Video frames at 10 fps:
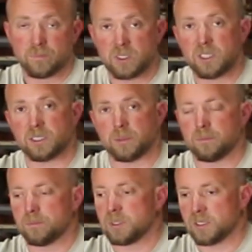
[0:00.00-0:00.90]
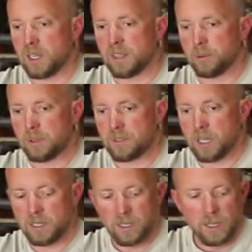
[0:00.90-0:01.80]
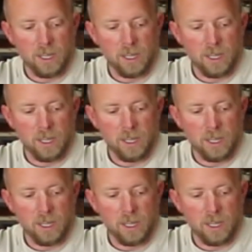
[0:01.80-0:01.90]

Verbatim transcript: system design that we've done.